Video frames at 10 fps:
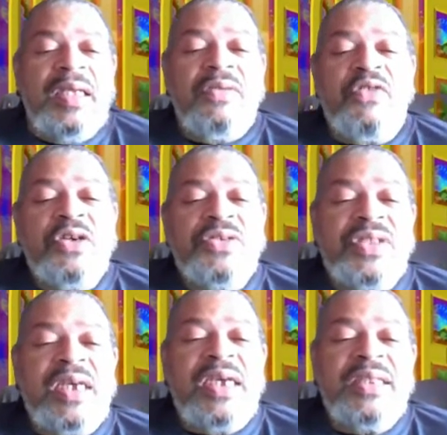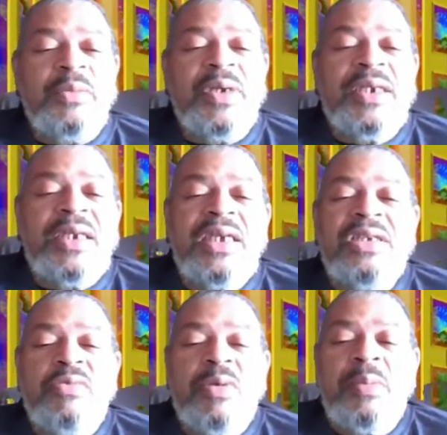The first thing that we need
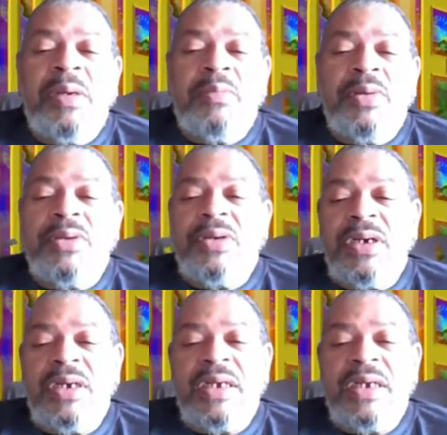to remember